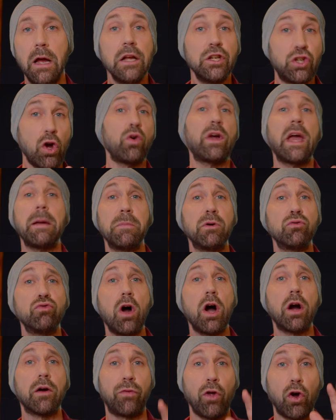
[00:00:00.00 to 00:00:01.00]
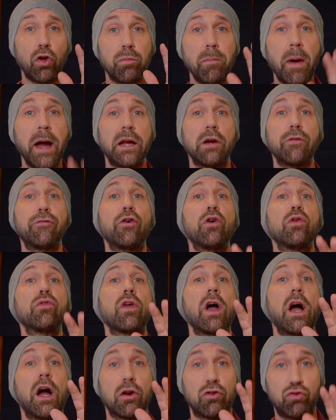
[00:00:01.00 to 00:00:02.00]
Don't get me wrong, those microphones
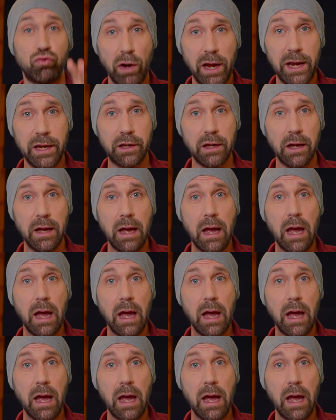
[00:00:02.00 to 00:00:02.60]
are great.